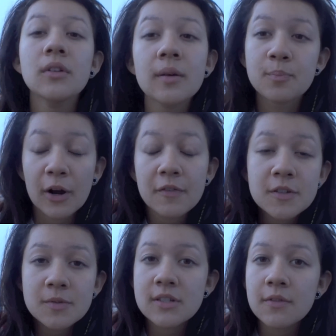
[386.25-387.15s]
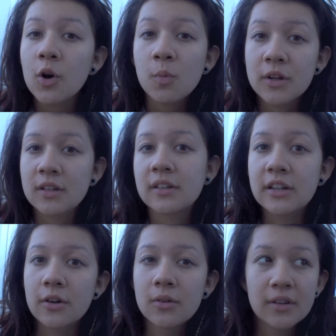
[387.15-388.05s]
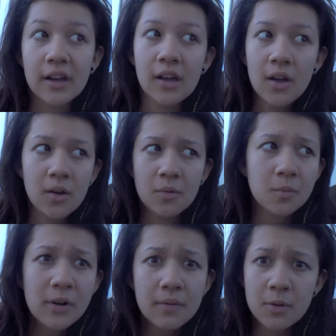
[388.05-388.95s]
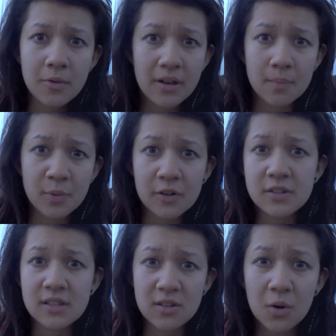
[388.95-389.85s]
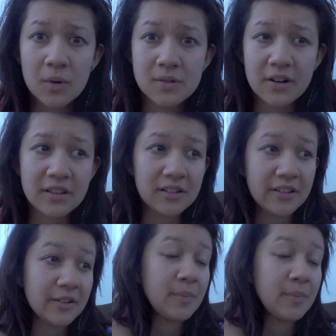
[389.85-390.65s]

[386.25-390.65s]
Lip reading: Like breakfast wasn't even open at the Lido. Like whenever we wake up, breakfast is always ready in the Lido.